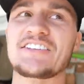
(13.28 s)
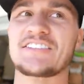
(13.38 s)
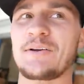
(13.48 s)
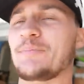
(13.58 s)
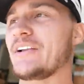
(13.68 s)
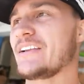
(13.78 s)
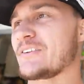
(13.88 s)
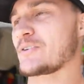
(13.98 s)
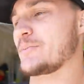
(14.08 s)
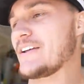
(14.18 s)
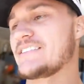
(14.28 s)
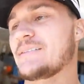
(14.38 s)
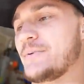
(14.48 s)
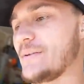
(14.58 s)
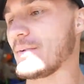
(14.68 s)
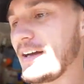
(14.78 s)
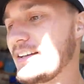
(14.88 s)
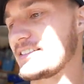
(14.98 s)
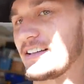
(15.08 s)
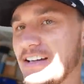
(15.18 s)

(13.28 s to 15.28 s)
just completely replaced the pit bikes,